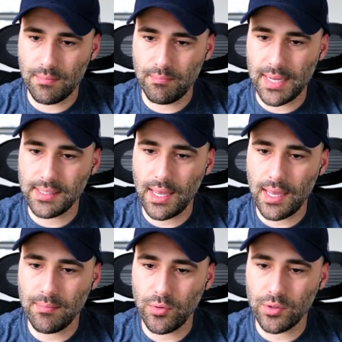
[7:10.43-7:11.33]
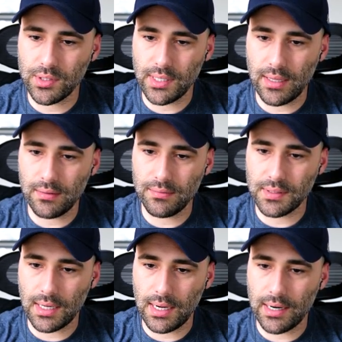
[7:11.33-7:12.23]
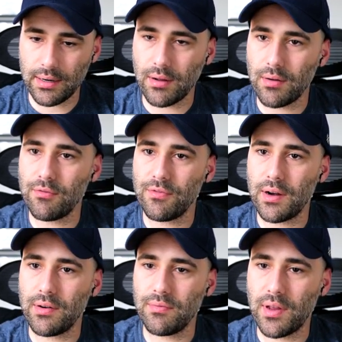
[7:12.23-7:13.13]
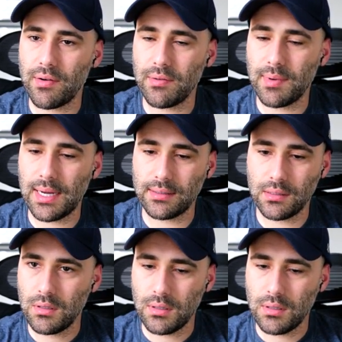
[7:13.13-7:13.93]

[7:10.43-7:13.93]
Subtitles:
Base game bookshelves are very, very bad.